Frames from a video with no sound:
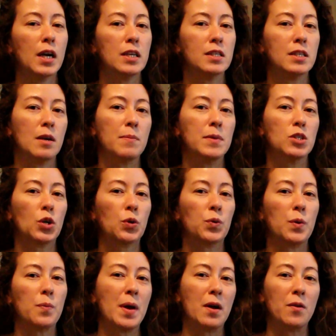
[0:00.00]
His name is
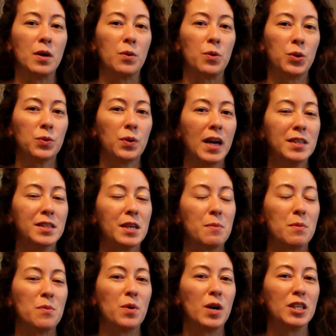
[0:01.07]
Romero Threads. I've
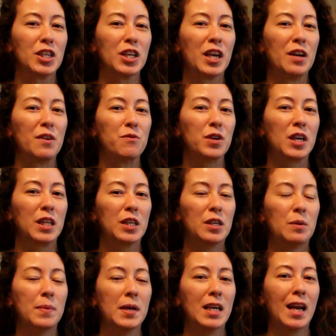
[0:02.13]
been watching him for a
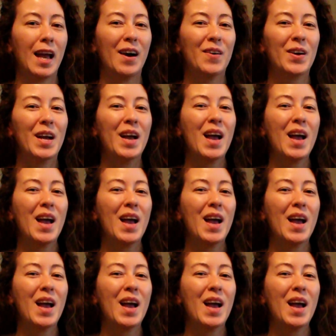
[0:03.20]
little bit now.